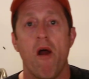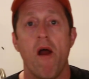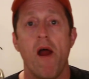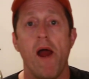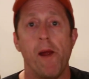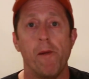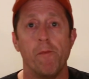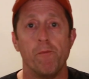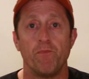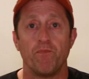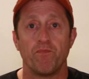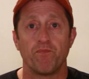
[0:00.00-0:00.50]
All
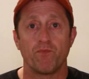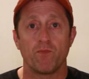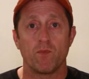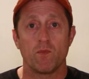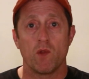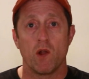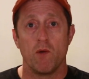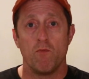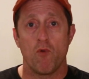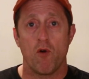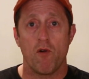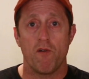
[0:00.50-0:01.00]
right,
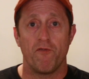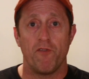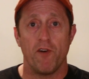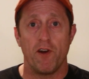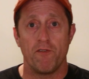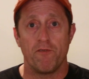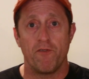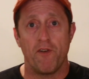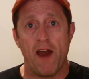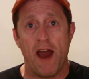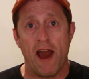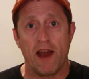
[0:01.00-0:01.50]
more
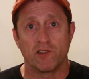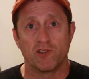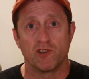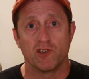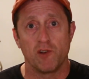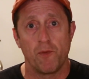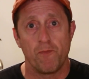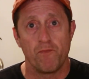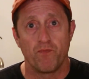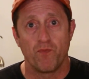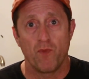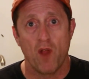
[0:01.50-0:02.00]
fun facts
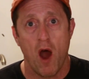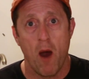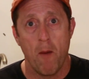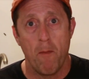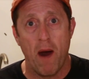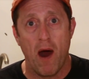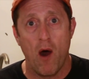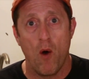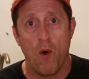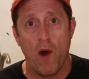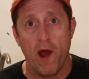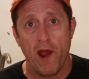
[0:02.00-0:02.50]

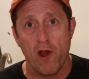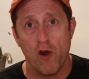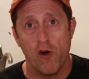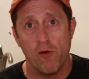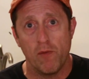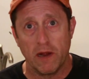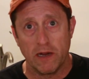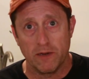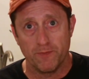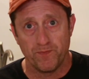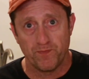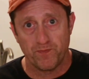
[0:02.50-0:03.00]
about Wyoming.